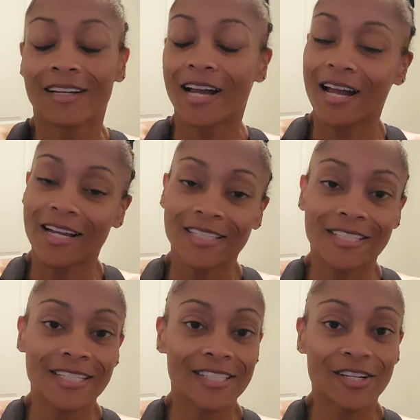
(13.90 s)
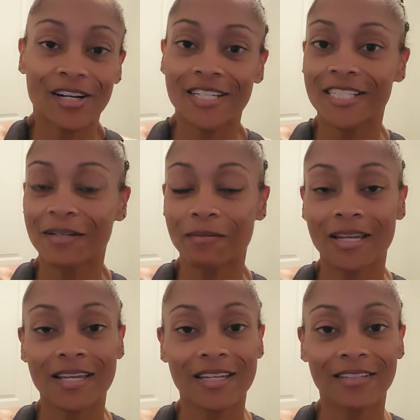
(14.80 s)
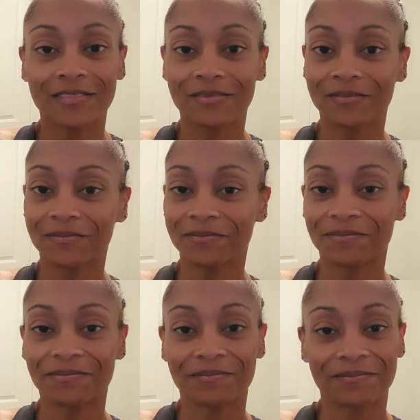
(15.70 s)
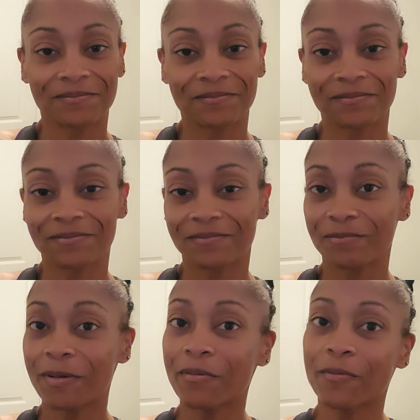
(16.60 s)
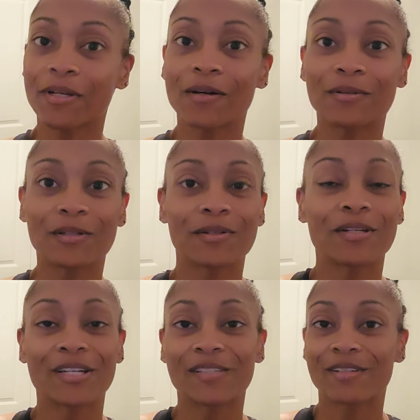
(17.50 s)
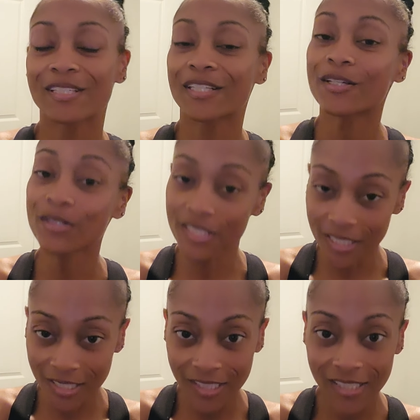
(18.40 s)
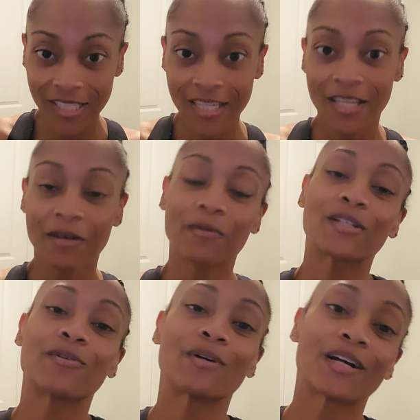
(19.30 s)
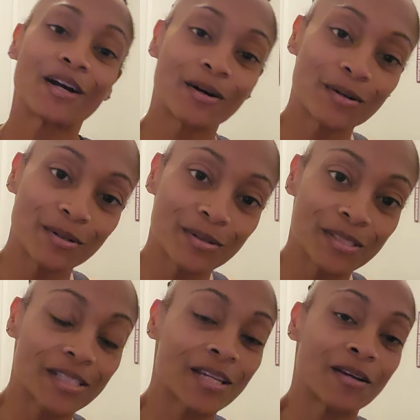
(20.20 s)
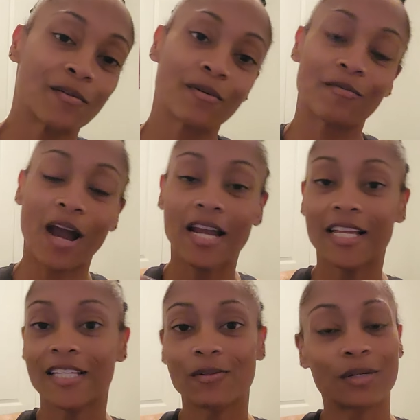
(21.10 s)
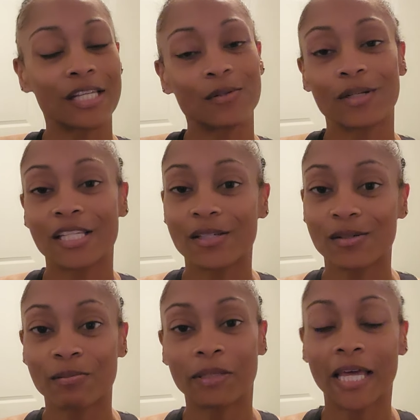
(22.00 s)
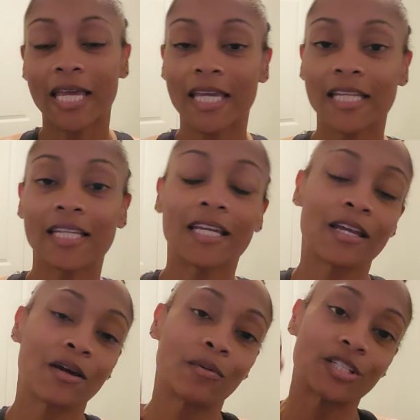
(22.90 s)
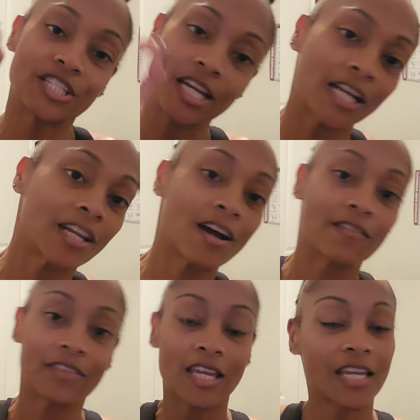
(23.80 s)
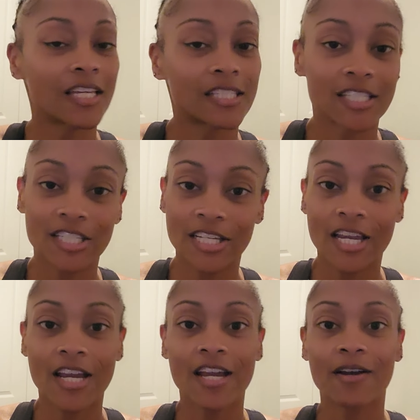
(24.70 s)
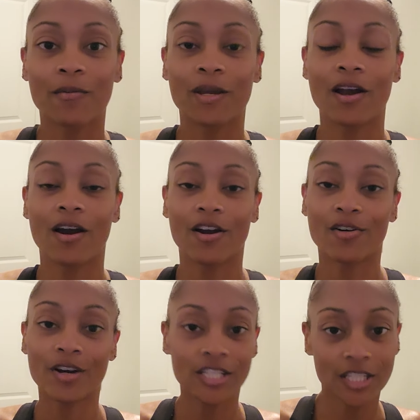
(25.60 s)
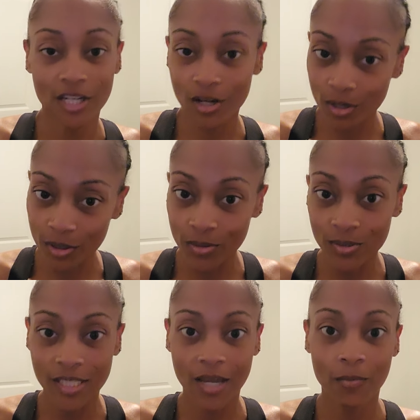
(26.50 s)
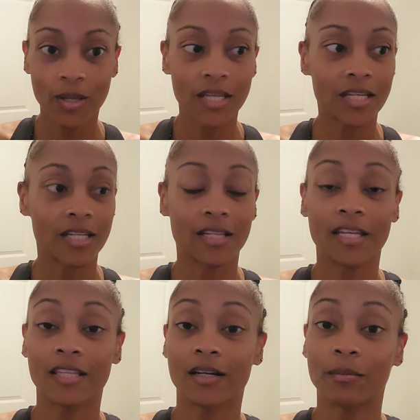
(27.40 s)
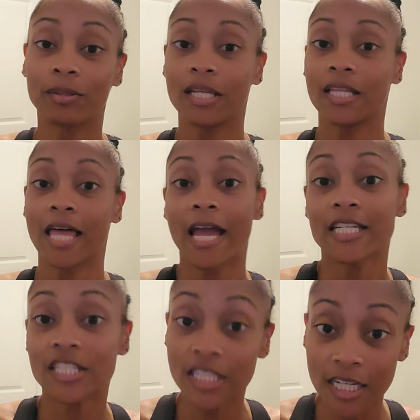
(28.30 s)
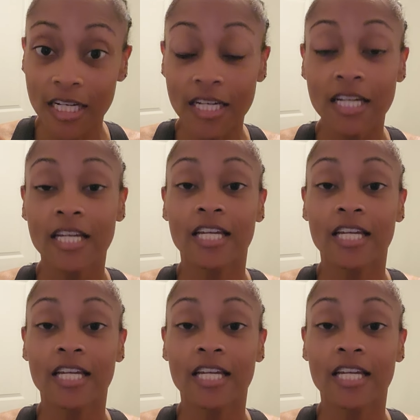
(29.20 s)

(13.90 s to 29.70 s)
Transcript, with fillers: Guys, just crush it, man. Remember, we don't do New Year's resolutions. We're doing goals. We're writing 2022's plan. We're checking off things this year. We are crushing goals that we didn't get to complete last year